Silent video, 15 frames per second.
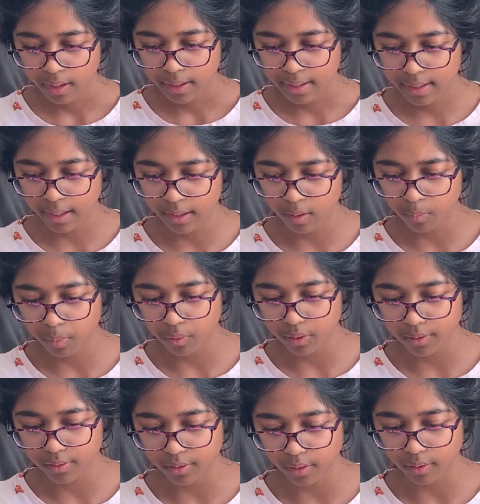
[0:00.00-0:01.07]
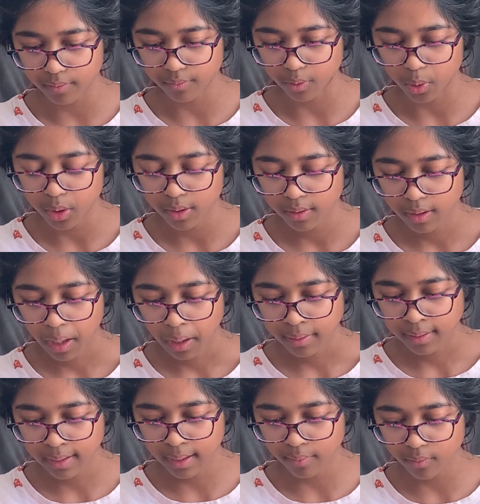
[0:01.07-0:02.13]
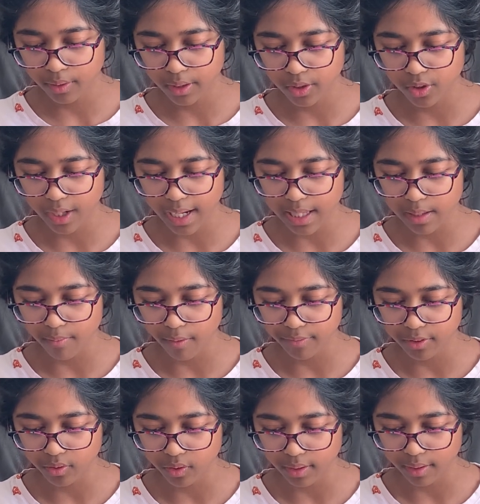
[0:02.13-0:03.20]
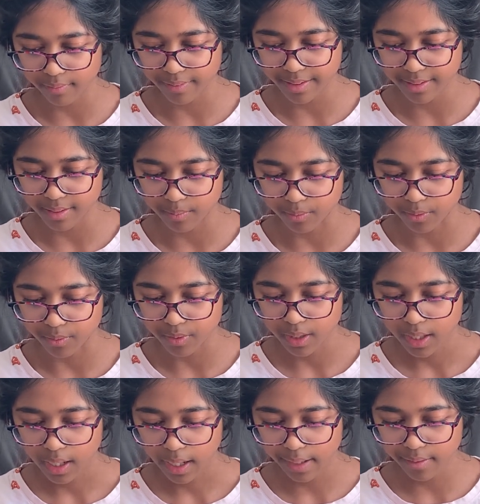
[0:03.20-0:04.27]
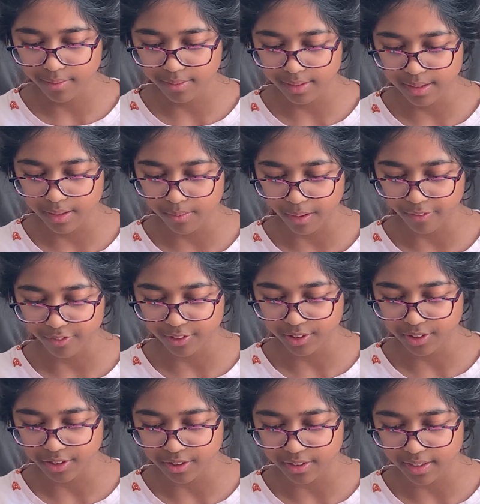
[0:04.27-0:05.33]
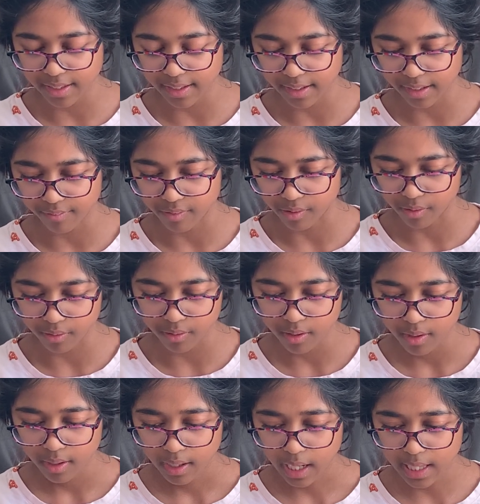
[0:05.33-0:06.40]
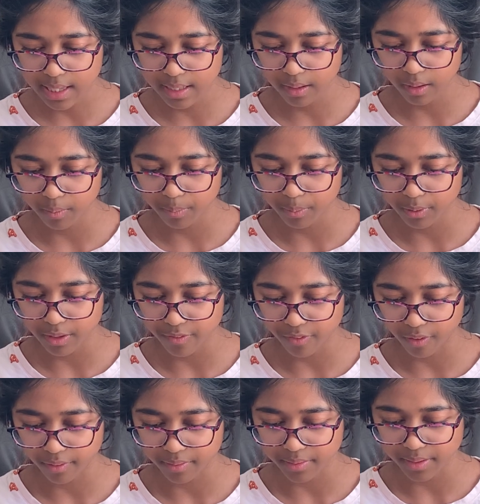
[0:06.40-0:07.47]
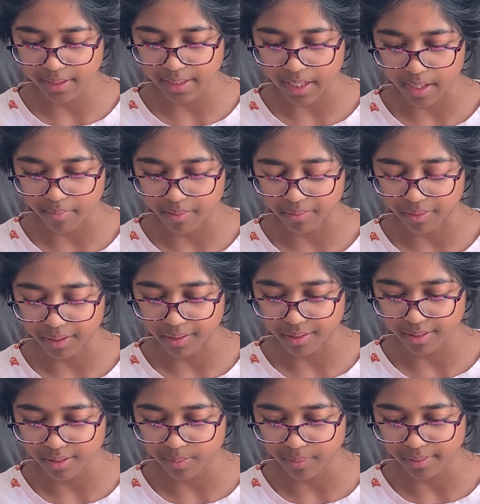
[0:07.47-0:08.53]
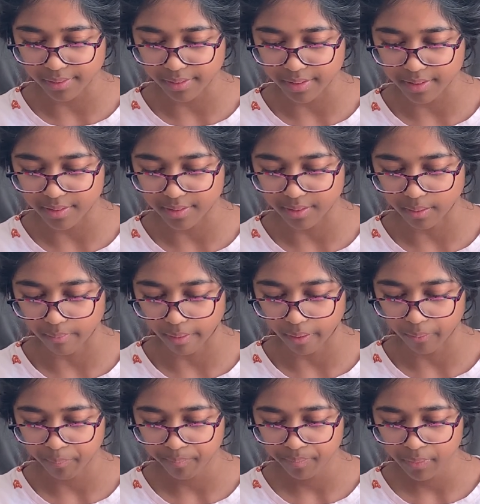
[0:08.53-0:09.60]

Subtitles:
He had a bored, drawling voice. Then I'm going to drag them off to look at racing rooms. I don't see why first years can't have their own. I think I'll bully father into getting me one, and I'll smuggle it in somehow.